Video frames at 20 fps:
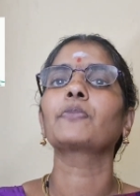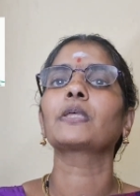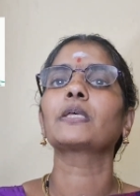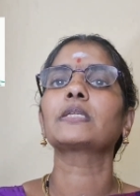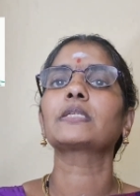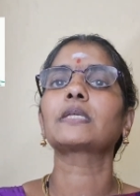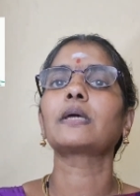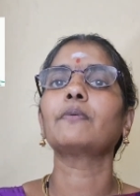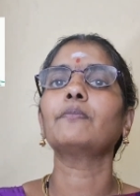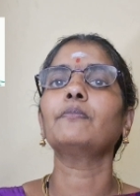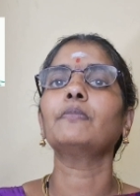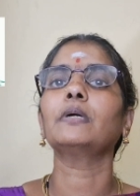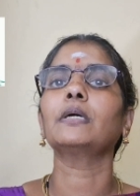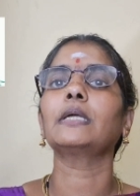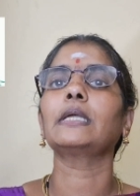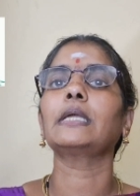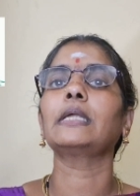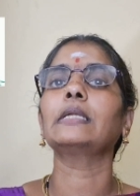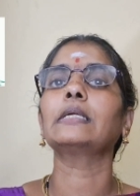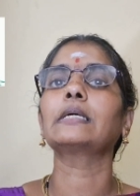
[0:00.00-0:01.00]
some
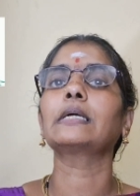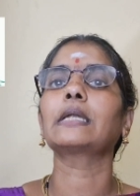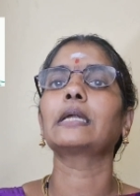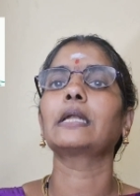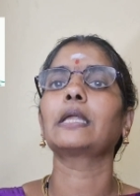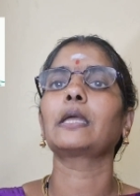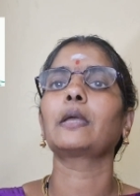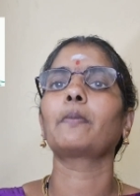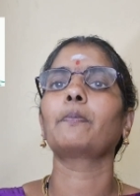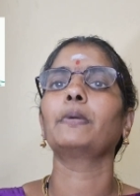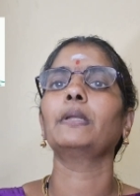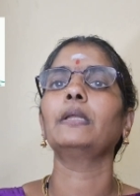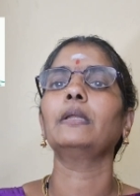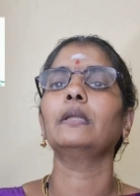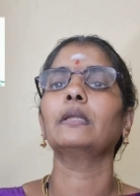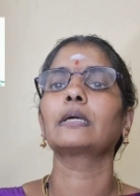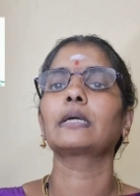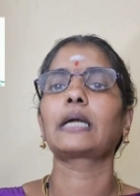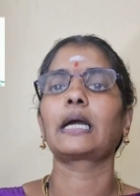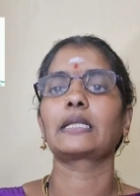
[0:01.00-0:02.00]
incredible
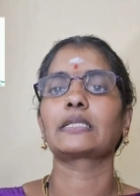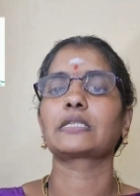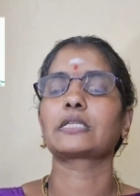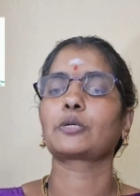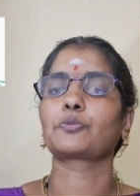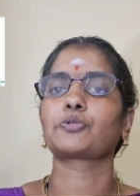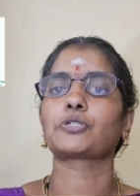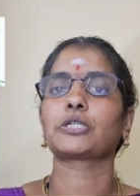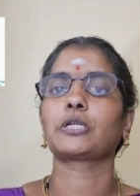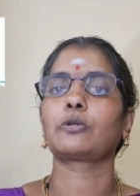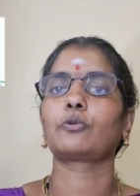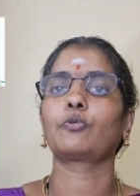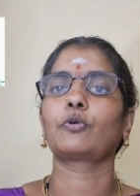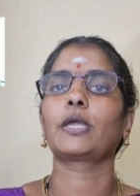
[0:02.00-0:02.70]
consumption.